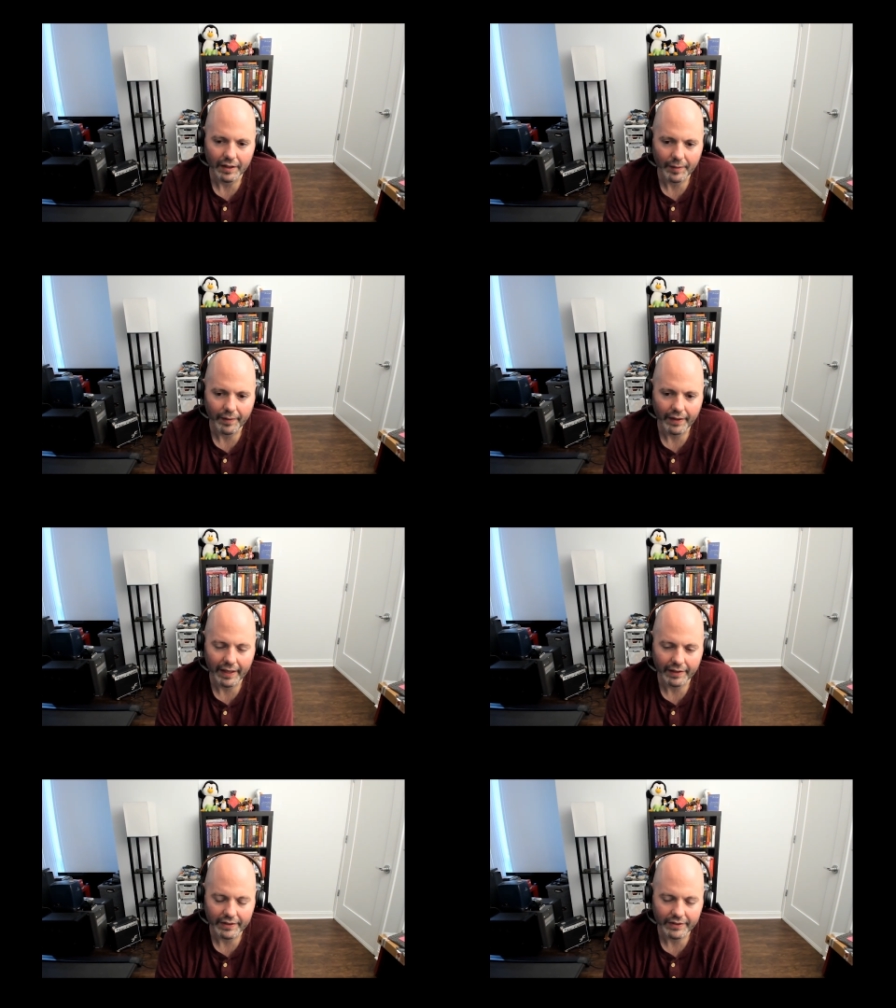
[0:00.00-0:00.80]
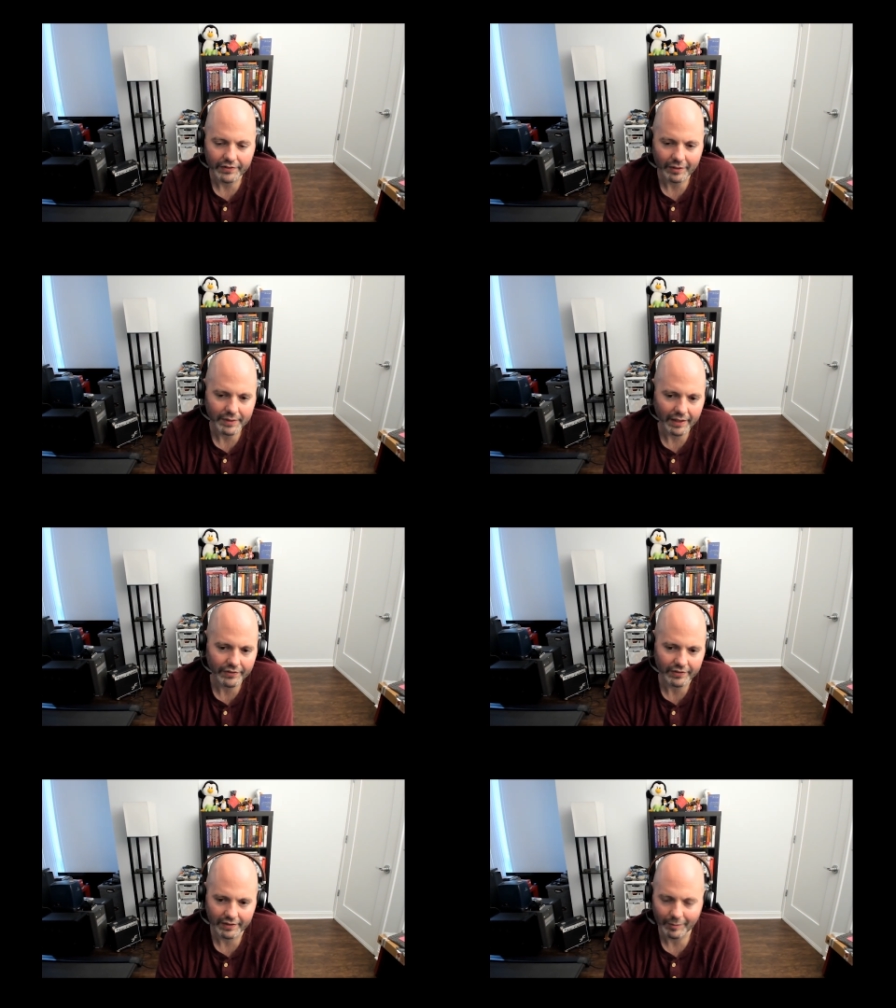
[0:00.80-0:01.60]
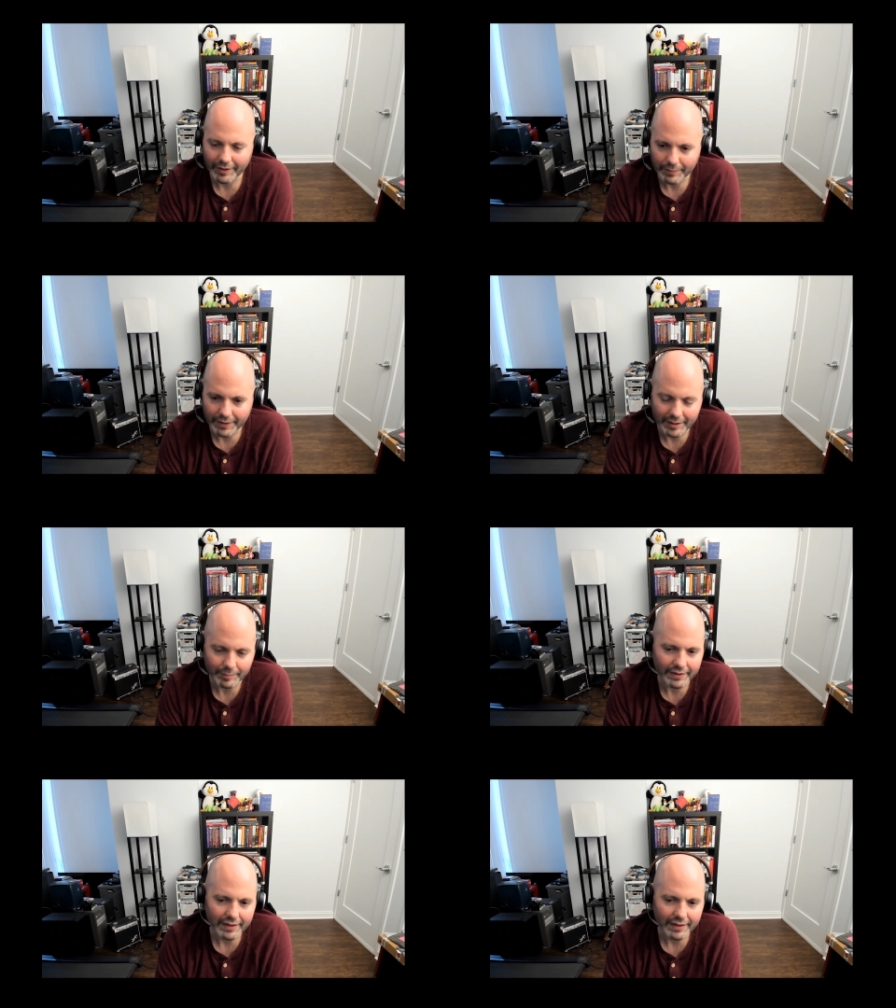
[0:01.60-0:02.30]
and in some cases a little bit of money.